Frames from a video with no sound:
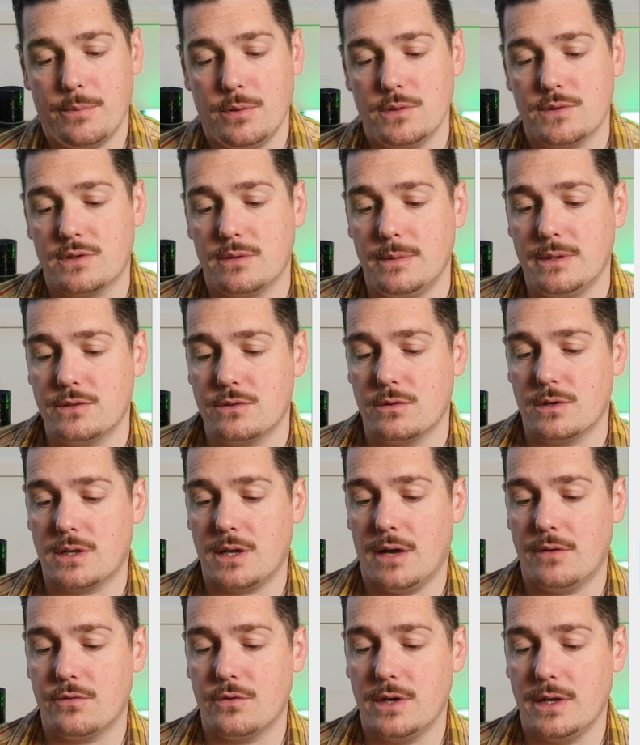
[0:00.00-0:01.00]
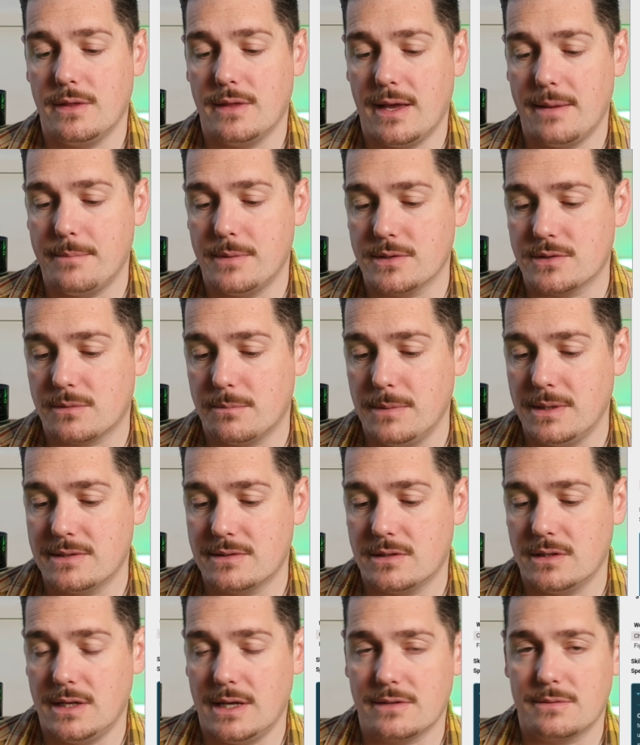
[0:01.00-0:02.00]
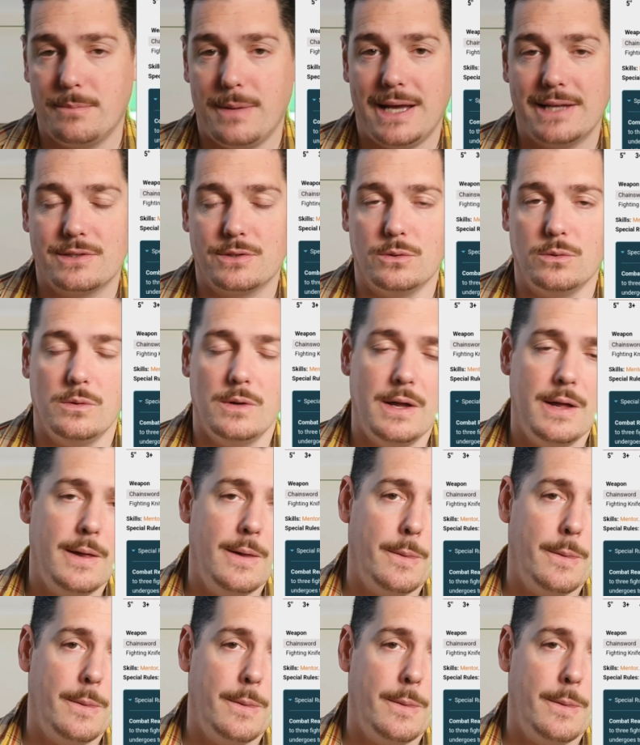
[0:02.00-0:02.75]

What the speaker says: puts them into recovery, they must miss the next battle.